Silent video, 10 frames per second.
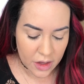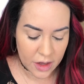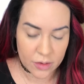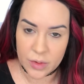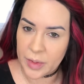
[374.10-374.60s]
I
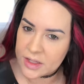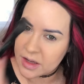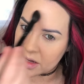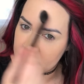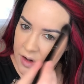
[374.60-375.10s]
don't want my
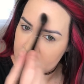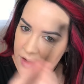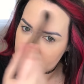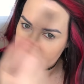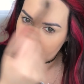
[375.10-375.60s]
skin,
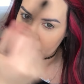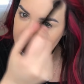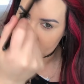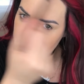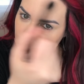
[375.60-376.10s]
I
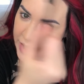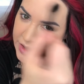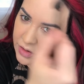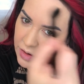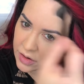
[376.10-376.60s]
mean, it's
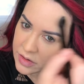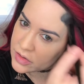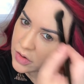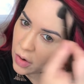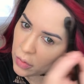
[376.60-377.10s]
winter,
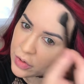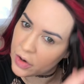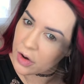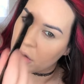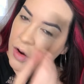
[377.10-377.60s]
it's
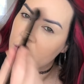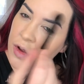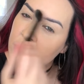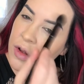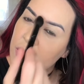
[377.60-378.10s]
colder.
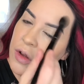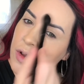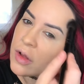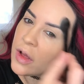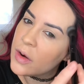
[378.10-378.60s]

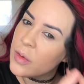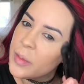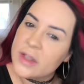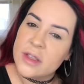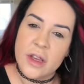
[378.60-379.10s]
I don't want
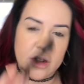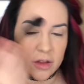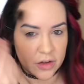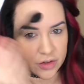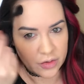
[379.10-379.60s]
my skin to
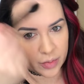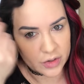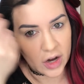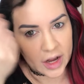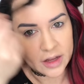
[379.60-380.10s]
look super
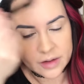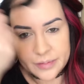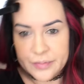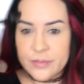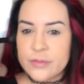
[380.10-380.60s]
dry.
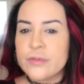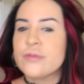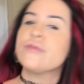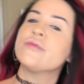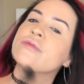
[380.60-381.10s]

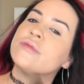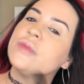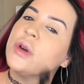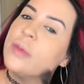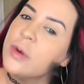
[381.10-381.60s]

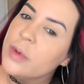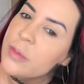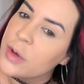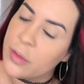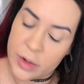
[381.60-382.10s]
Boo, boo, boo,
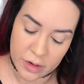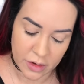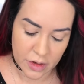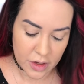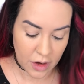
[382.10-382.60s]
boo.
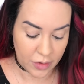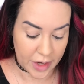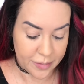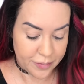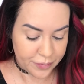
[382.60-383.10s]

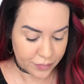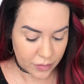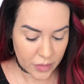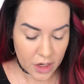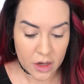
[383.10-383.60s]
Okay,
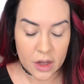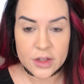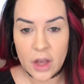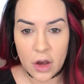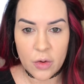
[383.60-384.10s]

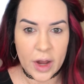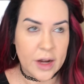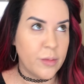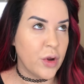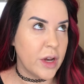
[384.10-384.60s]
so I
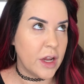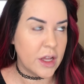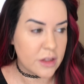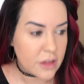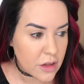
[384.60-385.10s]
didn't put any
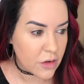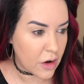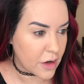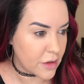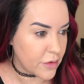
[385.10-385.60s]
concealer
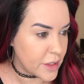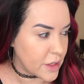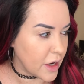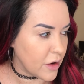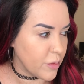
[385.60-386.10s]
on, and the
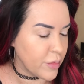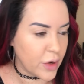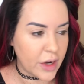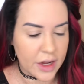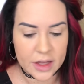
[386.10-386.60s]
reason I don't
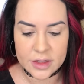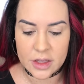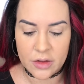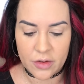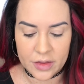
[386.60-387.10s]
put any
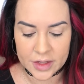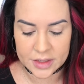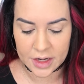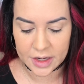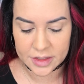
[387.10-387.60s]
concealer on
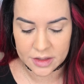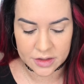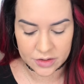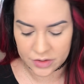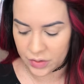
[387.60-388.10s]
these days
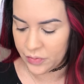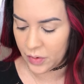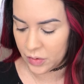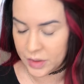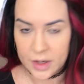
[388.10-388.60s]
is
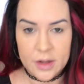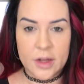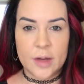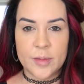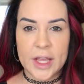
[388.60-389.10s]
twofold. I'm